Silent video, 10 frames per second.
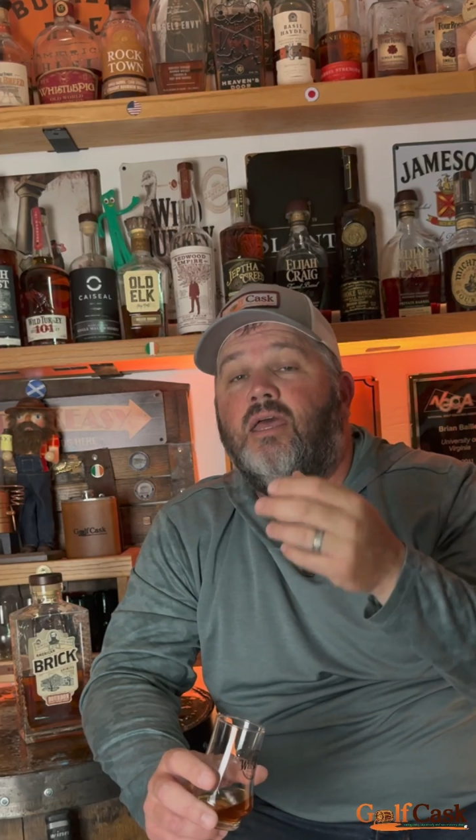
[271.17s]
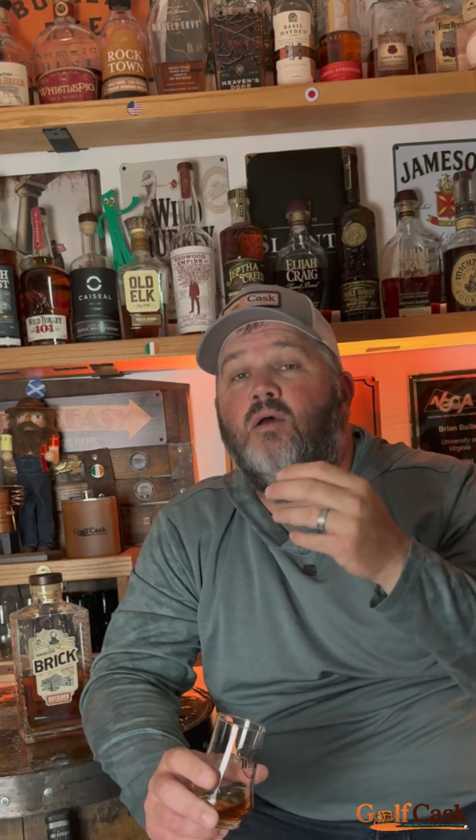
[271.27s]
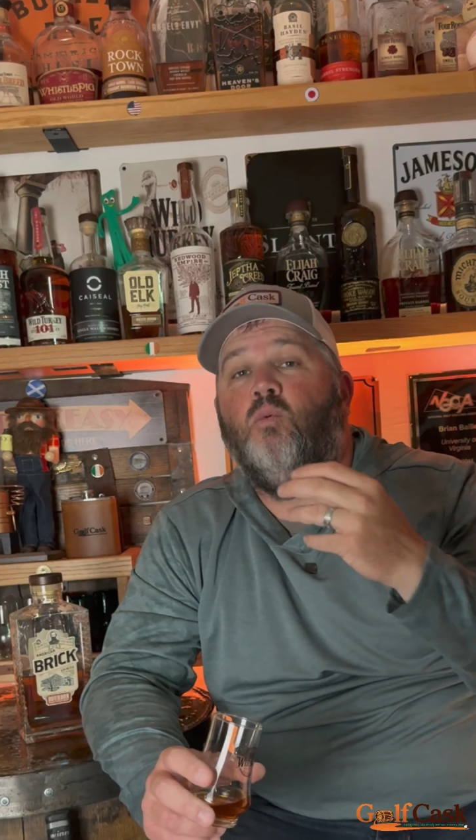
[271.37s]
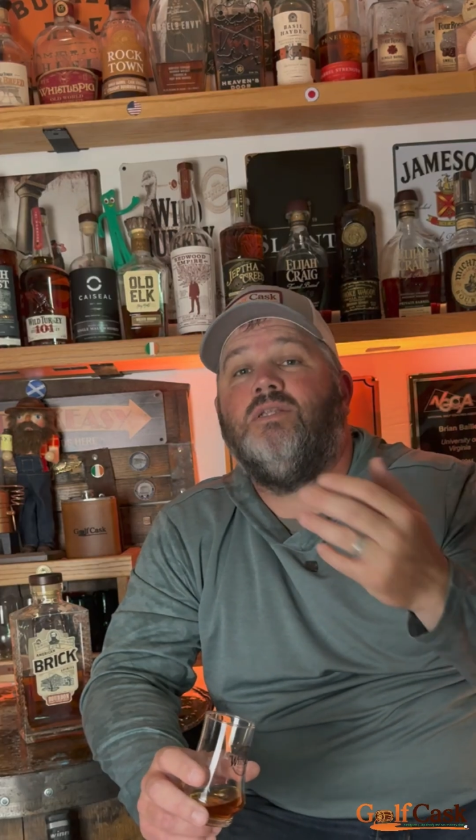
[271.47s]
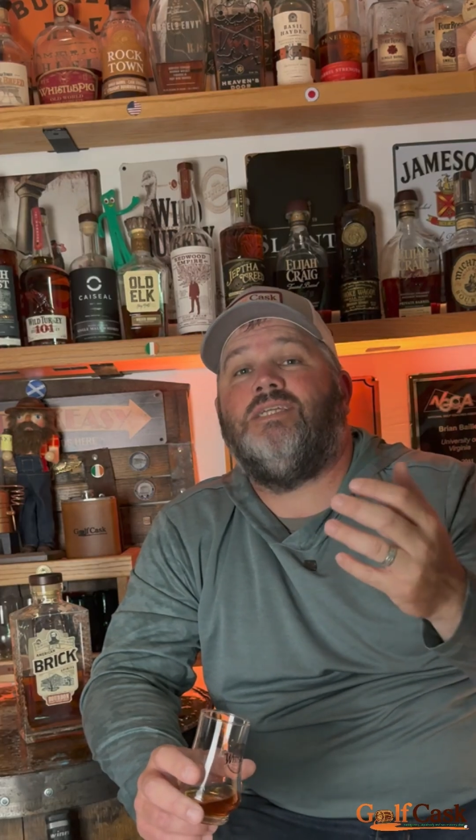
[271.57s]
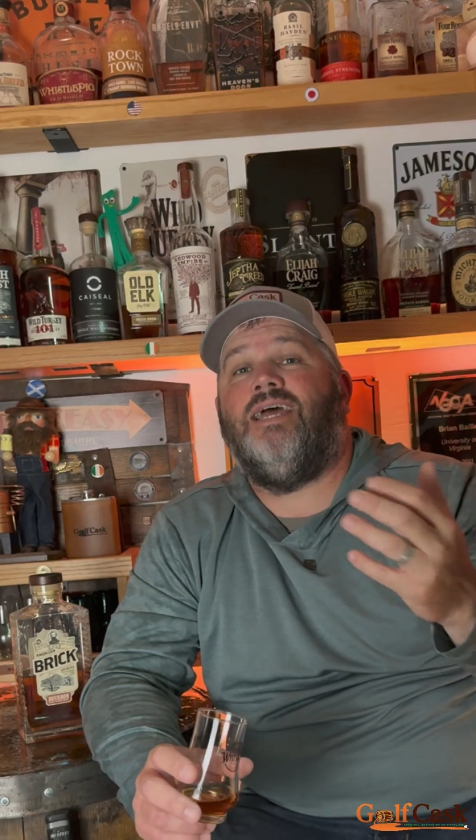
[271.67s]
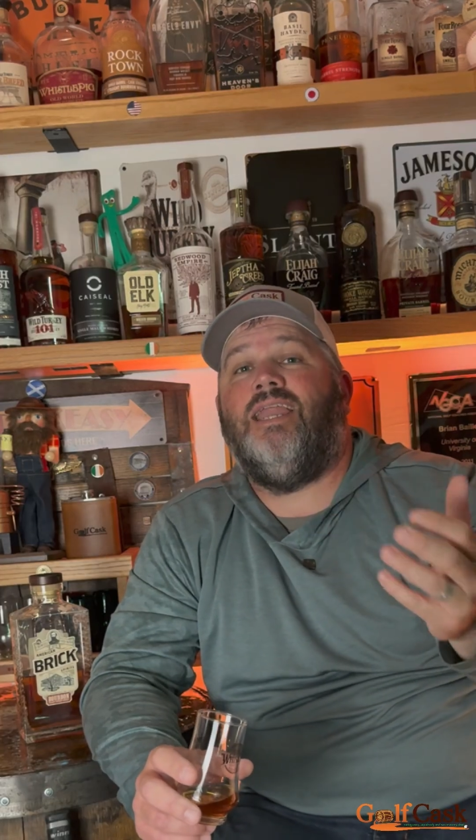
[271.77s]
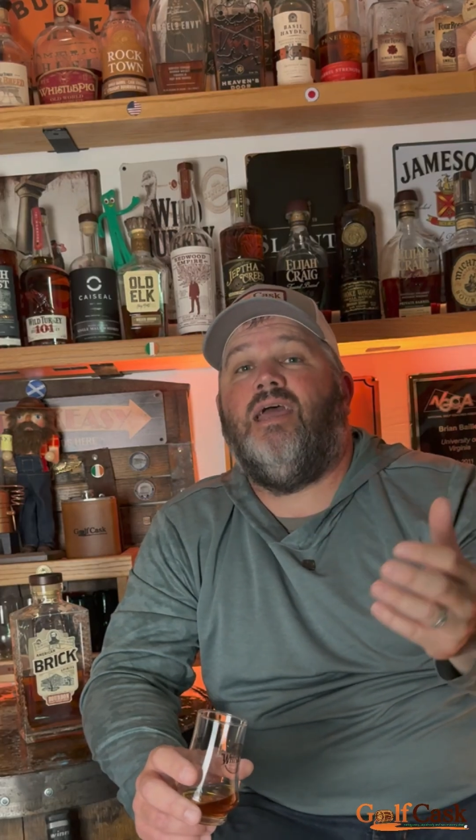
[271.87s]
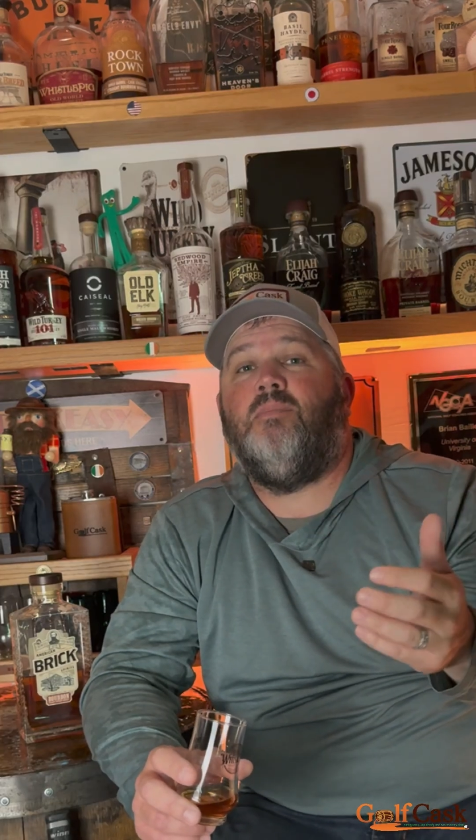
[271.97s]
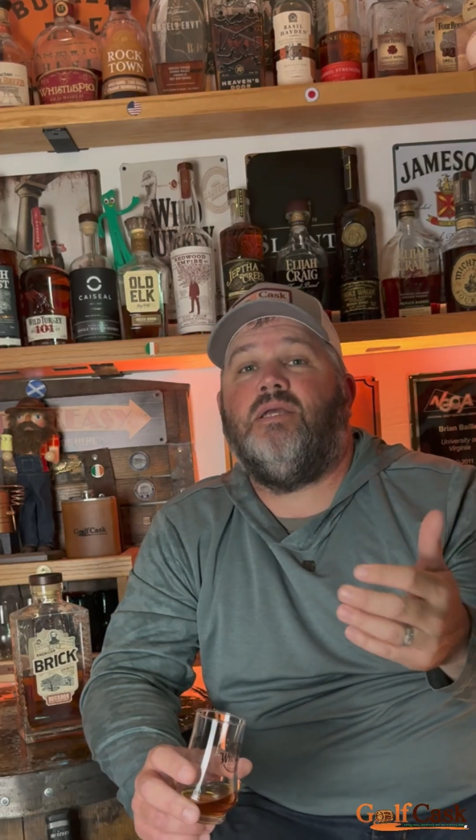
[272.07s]
and what
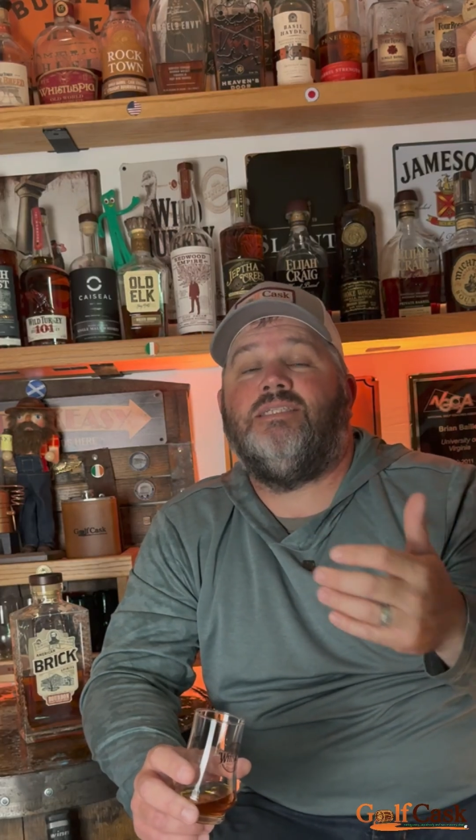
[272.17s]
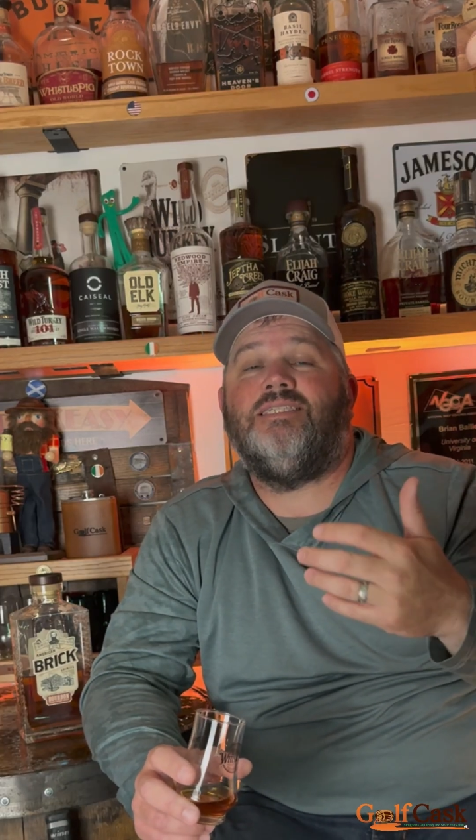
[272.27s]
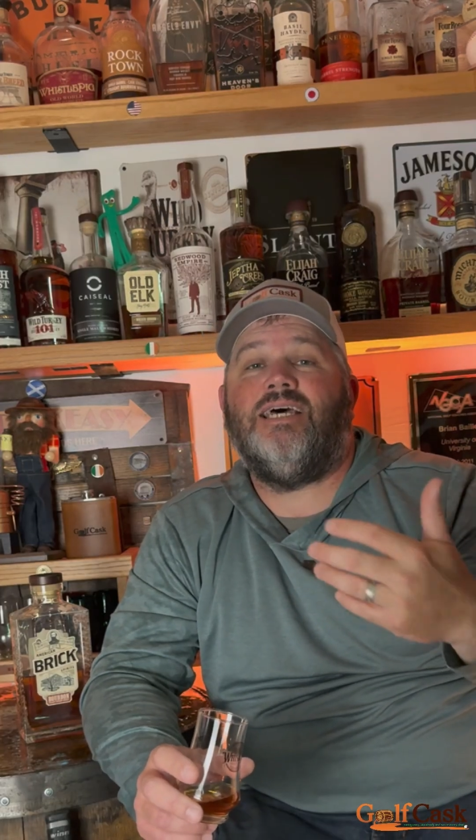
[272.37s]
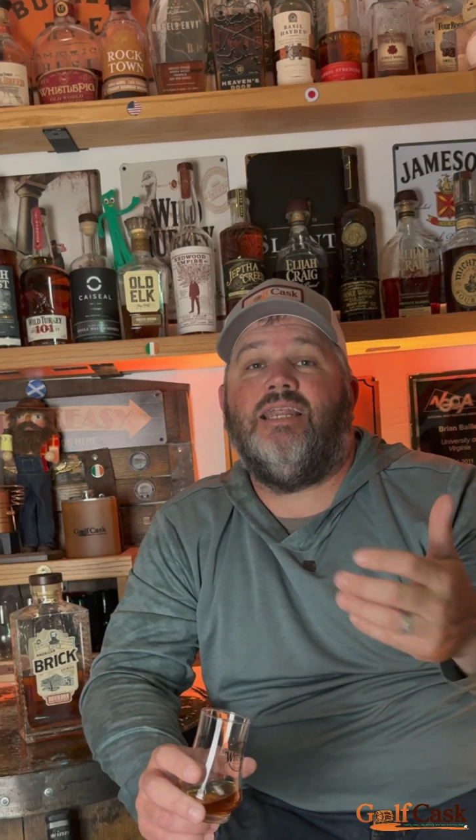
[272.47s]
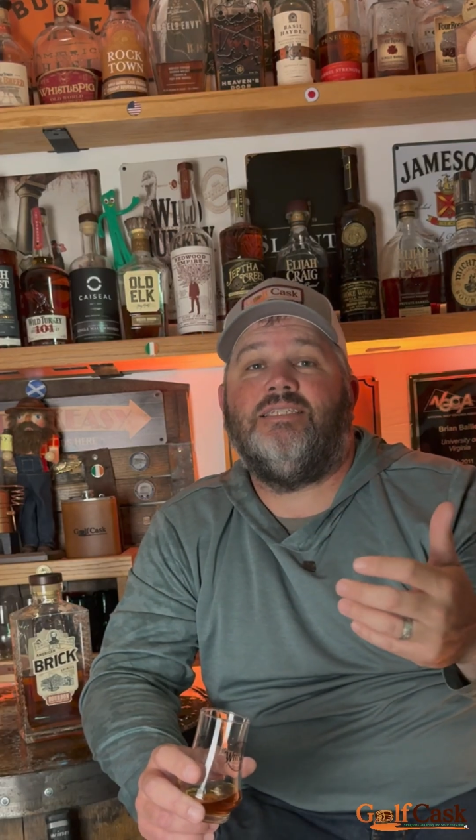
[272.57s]
dynamics inside a